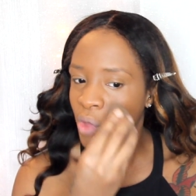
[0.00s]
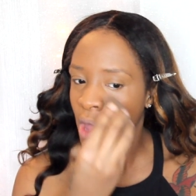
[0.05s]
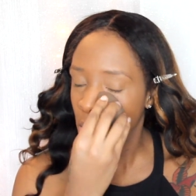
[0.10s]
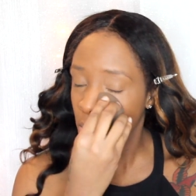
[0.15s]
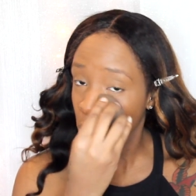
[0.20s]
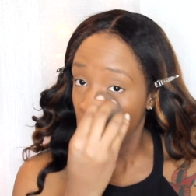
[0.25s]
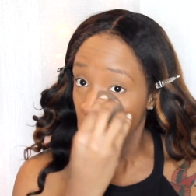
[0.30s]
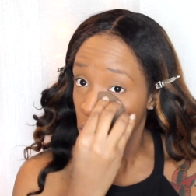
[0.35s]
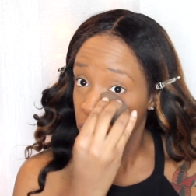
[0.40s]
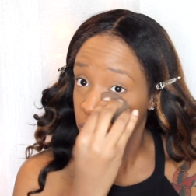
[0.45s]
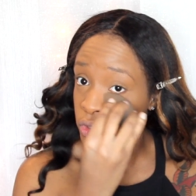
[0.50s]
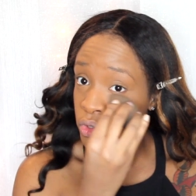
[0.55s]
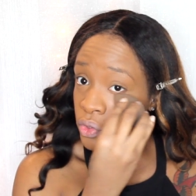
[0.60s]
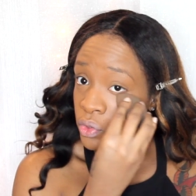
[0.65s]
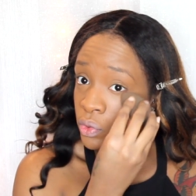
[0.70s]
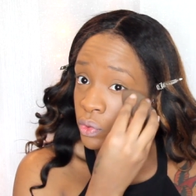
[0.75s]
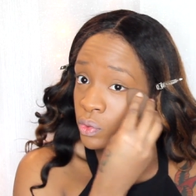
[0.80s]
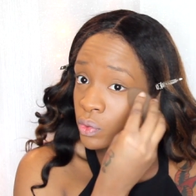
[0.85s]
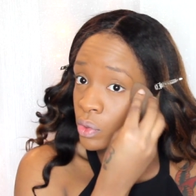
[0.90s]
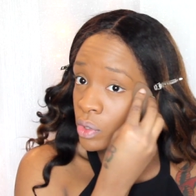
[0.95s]
I'm going
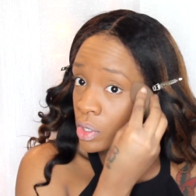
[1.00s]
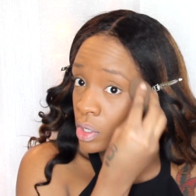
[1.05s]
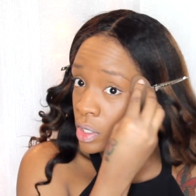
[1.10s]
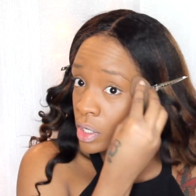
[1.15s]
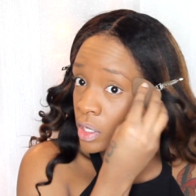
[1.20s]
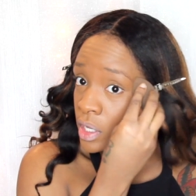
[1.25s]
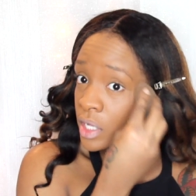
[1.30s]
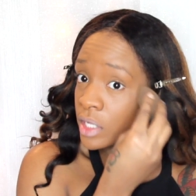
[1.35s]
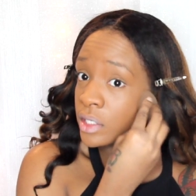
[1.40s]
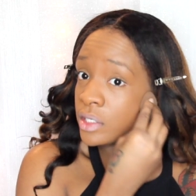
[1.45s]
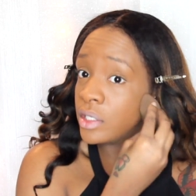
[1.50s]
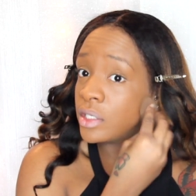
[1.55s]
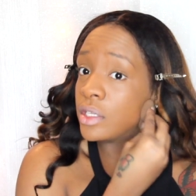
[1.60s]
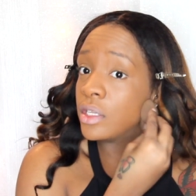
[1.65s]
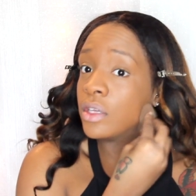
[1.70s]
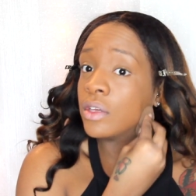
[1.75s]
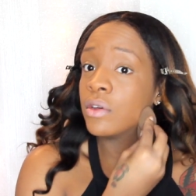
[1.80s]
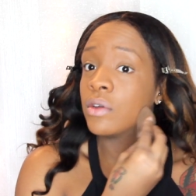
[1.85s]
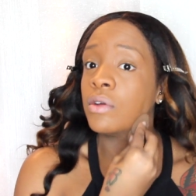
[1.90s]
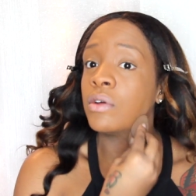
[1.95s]
to
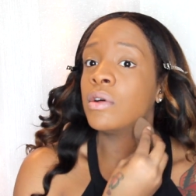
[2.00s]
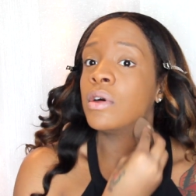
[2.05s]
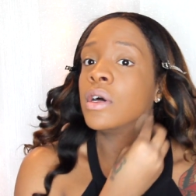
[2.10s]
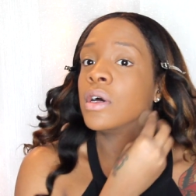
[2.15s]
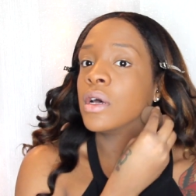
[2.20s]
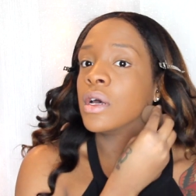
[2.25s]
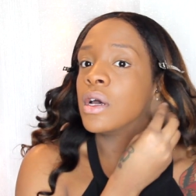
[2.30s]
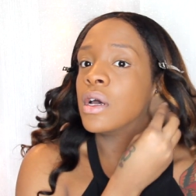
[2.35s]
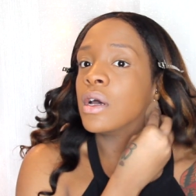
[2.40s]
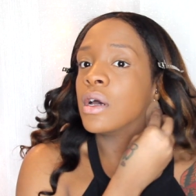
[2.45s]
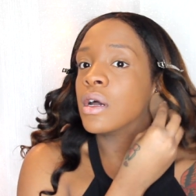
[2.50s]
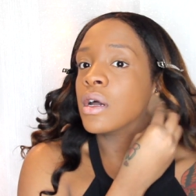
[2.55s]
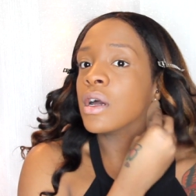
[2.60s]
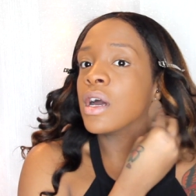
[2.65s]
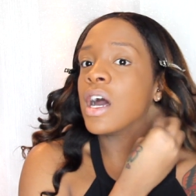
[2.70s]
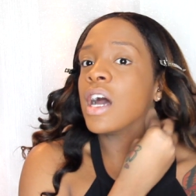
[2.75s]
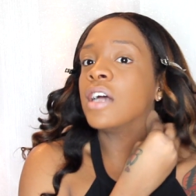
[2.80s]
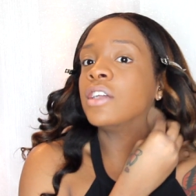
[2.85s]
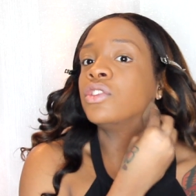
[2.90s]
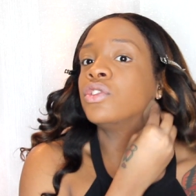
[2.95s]
conceal,
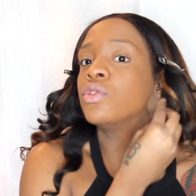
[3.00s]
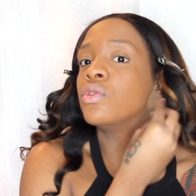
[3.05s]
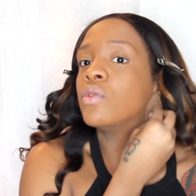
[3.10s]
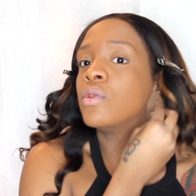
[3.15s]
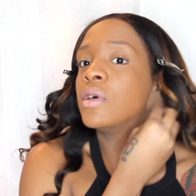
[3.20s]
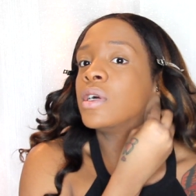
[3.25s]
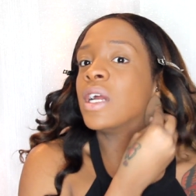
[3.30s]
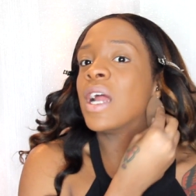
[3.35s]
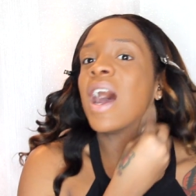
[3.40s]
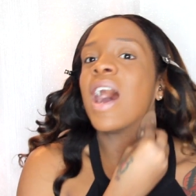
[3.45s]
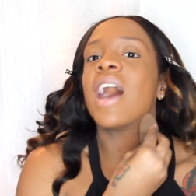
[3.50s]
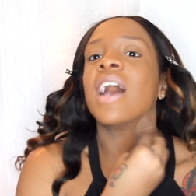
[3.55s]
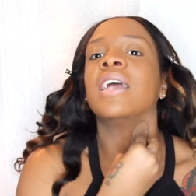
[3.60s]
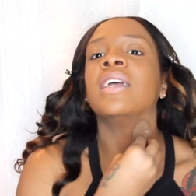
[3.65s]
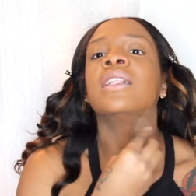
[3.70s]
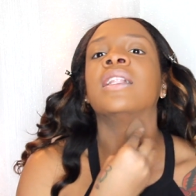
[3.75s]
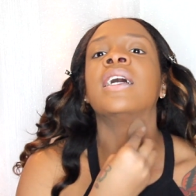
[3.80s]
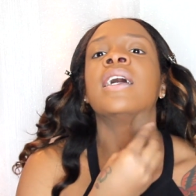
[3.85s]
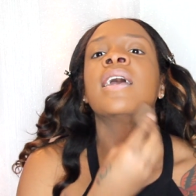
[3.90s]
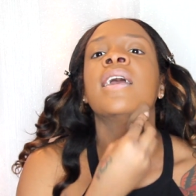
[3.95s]
contour,
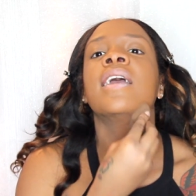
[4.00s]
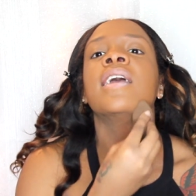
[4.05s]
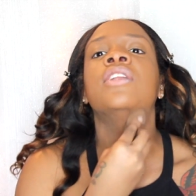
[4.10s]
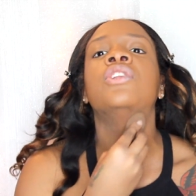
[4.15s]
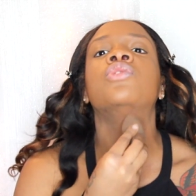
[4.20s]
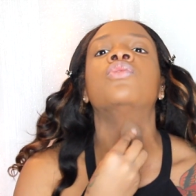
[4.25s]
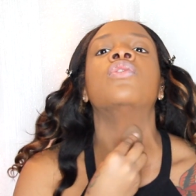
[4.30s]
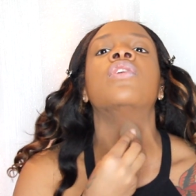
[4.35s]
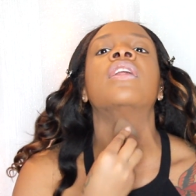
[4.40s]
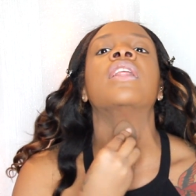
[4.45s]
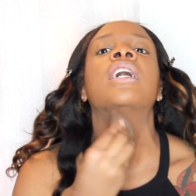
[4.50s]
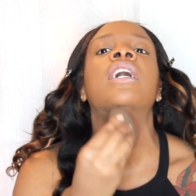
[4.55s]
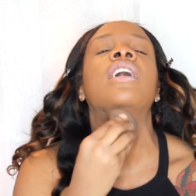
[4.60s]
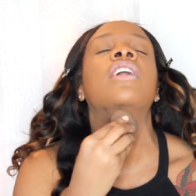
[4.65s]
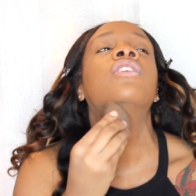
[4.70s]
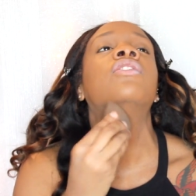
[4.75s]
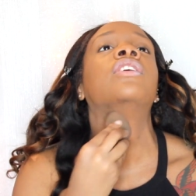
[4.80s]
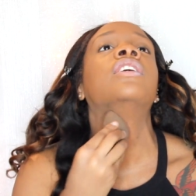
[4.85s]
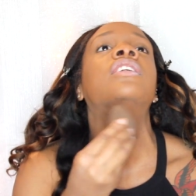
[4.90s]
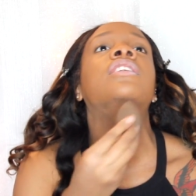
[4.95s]
highlight, and do all that other